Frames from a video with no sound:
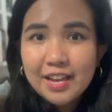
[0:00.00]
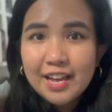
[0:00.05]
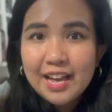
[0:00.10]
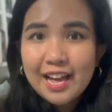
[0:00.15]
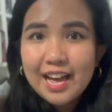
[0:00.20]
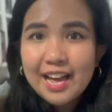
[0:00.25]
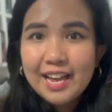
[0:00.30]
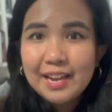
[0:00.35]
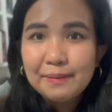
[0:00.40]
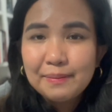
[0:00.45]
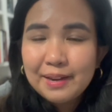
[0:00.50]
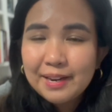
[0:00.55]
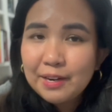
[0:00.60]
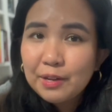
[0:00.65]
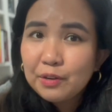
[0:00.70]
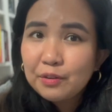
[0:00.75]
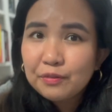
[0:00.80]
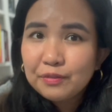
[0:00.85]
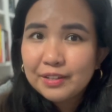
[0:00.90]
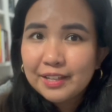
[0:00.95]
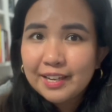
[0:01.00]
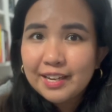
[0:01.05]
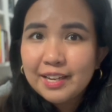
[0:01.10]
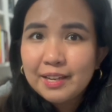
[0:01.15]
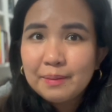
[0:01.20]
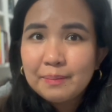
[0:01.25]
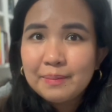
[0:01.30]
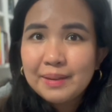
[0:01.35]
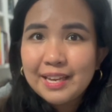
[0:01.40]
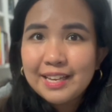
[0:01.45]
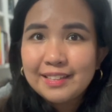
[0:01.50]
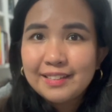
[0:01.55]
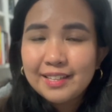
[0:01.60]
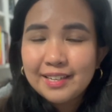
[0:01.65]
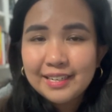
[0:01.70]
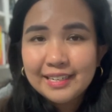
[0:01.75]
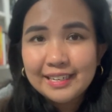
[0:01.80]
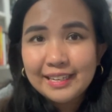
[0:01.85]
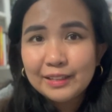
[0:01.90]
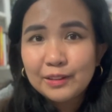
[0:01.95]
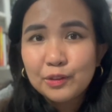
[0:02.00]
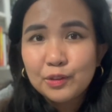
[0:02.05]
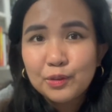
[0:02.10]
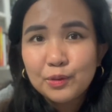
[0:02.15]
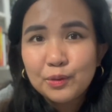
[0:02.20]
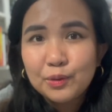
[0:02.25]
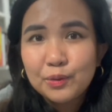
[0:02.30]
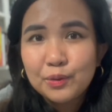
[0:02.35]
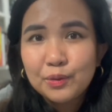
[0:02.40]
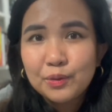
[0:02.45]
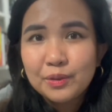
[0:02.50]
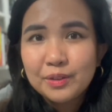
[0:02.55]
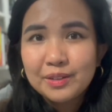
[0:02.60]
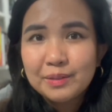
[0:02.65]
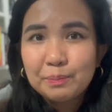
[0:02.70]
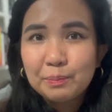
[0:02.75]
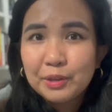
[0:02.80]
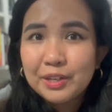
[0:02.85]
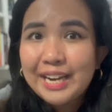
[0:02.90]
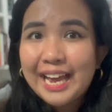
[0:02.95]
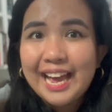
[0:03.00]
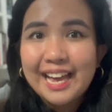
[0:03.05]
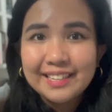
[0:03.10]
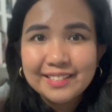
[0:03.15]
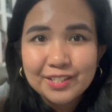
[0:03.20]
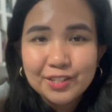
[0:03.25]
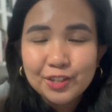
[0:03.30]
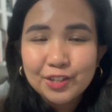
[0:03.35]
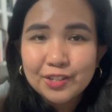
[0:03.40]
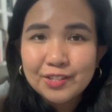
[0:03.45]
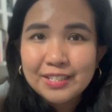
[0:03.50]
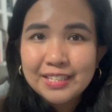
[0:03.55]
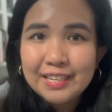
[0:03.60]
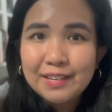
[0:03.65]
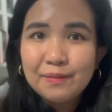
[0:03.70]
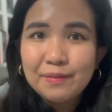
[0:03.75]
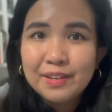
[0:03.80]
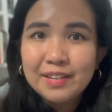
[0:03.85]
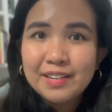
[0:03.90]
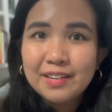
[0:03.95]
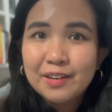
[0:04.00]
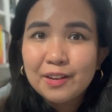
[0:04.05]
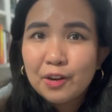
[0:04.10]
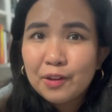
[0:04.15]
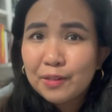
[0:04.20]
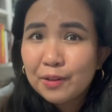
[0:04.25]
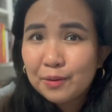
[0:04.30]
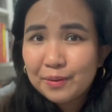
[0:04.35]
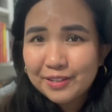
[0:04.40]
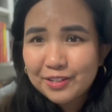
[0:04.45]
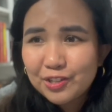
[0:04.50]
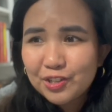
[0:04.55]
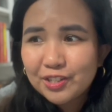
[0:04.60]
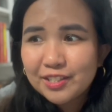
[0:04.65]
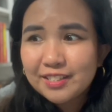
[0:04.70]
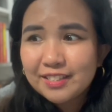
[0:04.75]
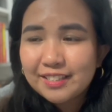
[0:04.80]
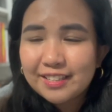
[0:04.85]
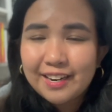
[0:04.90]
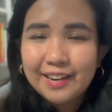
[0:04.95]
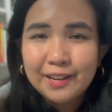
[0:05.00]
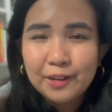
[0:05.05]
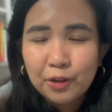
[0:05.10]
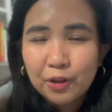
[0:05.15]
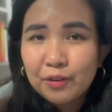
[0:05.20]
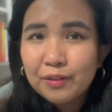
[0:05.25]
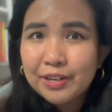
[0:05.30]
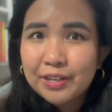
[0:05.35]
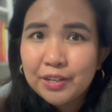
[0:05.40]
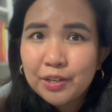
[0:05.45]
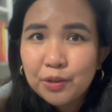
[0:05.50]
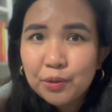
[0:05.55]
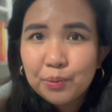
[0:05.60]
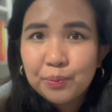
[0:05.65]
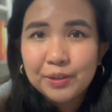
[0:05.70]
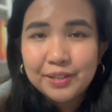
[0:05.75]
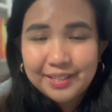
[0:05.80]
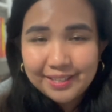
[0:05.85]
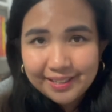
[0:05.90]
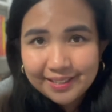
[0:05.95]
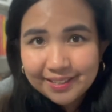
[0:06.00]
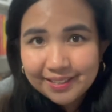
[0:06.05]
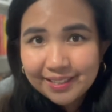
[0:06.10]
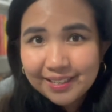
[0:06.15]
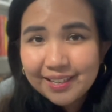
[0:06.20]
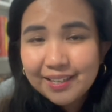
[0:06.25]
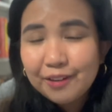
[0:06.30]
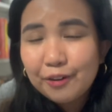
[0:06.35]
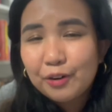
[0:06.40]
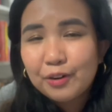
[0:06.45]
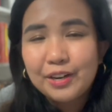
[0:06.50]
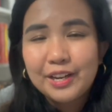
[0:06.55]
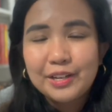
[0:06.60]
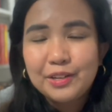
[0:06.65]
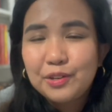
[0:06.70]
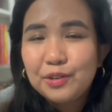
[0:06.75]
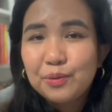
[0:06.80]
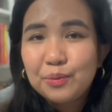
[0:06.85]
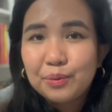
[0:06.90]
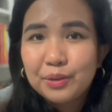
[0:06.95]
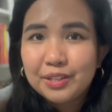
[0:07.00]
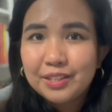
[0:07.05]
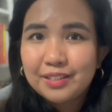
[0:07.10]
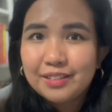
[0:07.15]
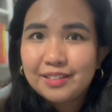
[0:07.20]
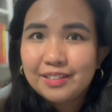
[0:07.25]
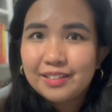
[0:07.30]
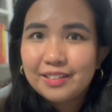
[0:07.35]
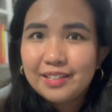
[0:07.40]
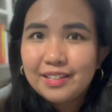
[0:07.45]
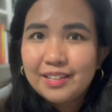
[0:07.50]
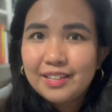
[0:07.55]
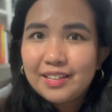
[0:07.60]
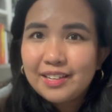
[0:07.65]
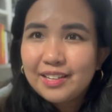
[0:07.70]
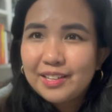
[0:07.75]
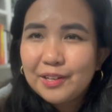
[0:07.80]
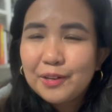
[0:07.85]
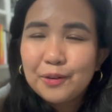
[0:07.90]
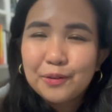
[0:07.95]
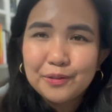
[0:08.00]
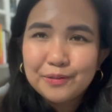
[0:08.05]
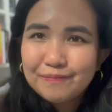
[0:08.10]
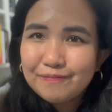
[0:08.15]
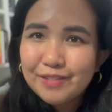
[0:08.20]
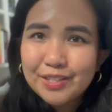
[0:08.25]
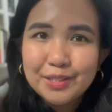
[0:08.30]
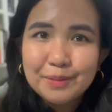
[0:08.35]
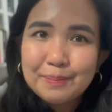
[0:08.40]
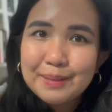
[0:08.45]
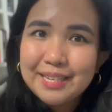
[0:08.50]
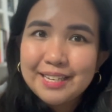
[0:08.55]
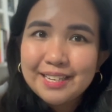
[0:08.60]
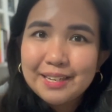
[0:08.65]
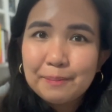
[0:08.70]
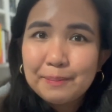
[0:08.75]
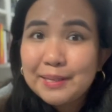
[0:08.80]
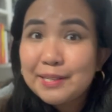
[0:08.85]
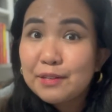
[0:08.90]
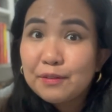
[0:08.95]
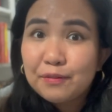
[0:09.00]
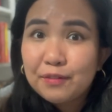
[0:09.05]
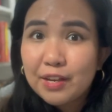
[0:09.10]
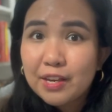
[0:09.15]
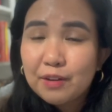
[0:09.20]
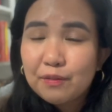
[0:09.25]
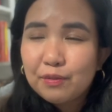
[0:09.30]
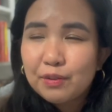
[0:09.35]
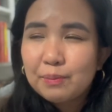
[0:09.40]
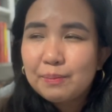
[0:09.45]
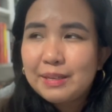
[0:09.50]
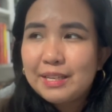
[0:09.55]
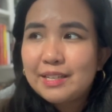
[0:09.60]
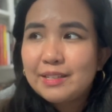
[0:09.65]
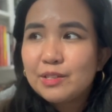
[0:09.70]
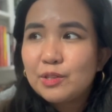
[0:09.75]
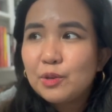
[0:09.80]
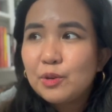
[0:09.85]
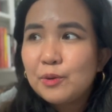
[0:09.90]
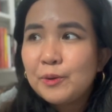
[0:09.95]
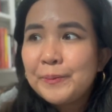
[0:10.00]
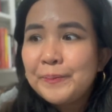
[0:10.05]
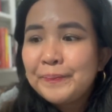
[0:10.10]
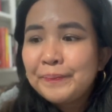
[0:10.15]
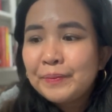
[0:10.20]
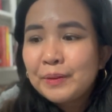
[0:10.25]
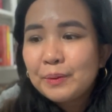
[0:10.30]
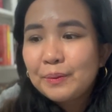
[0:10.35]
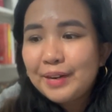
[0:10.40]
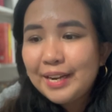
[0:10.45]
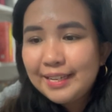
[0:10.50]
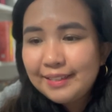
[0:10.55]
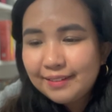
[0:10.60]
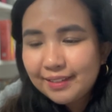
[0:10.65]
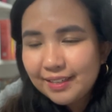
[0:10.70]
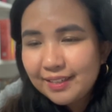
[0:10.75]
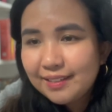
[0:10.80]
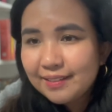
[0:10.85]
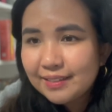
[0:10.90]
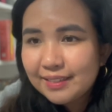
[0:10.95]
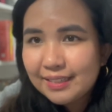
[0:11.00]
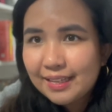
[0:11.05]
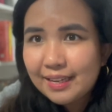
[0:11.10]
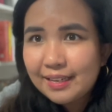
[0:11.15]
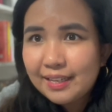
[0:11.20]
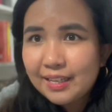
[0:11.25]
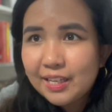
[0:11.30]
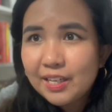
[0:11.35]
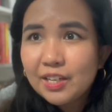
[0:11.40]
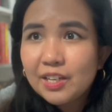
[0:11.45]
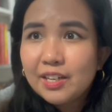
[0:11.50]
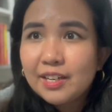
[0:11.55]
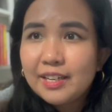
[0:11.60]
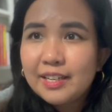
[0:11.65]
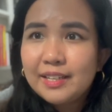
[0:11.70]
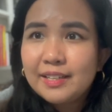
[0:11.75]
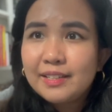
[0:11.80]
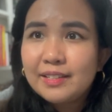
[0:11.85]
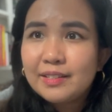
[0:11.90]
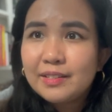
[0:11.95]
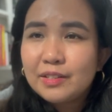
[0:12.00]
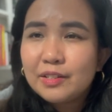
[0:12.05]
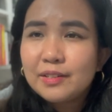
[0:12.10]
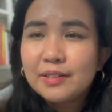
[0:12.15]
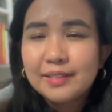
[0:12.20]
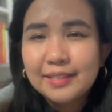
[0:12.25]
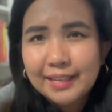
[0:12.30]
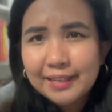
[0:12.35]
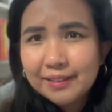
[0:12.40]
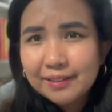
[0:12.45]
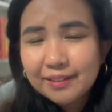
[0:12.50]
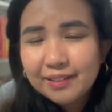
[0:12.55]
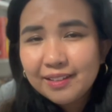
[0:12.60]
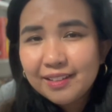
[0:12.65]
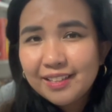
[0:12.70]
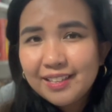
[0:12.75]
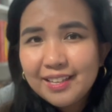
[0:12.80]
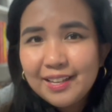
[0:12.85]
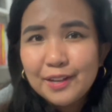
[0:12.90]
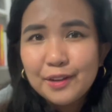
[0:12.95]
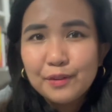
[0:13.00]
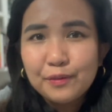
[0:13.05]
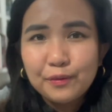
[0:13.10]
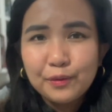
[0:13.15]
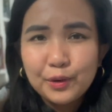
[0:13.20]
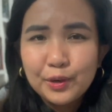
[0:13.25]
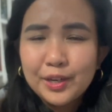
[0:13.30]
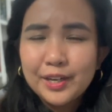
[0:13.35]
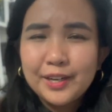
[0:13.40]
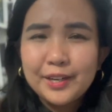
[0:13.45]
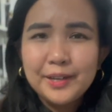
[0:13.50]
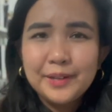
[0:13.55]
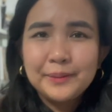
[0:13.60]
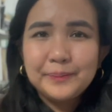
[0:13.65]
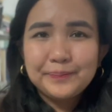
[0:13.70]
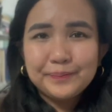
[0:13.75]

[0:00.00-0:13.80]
I ran out of time and didn't get to put answers even on the questions that I already knew were easy or I knew would, you know, just be a piece of cake for me. So what I did instead here is to settle for